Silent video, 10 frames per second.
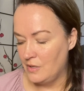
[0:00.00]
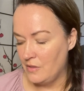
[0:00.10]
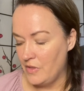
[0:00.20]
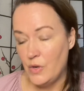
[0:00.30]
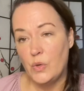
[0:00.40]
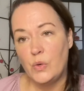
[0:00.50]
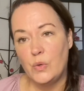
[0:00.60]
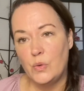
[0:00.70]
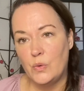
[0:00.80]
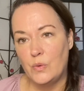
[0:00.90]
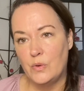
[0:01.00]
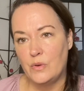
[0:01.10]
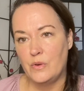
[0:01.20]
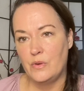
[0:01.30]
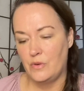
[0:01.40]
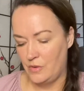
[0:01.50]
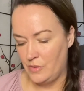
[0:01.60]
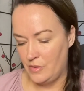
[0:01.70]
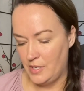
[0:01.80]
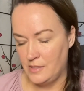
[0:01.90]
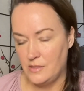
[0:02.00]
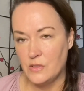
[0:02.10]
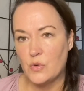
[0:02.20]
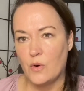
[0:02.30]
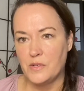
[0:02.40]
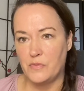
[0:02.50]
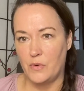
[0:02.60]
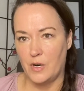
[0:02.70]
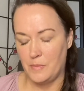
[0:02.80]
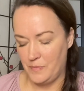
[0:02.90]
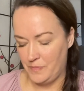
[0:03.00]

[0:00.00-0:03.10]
Then who is this course for?